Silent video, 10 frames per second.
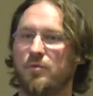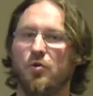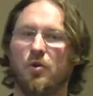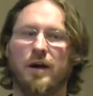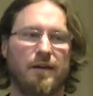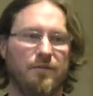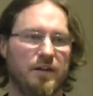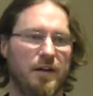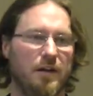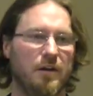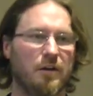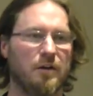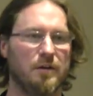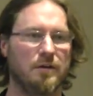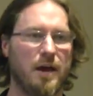Google, I'd love to hear
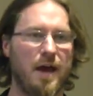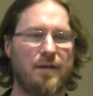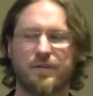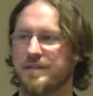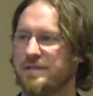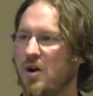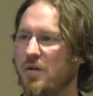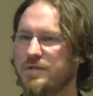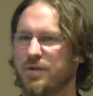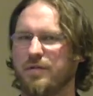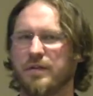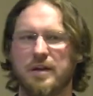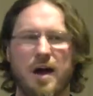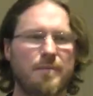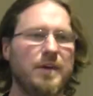after this talk sort of,
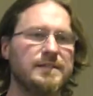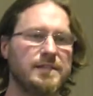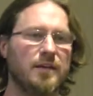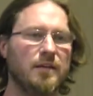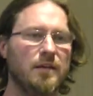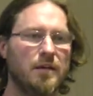I'm guessing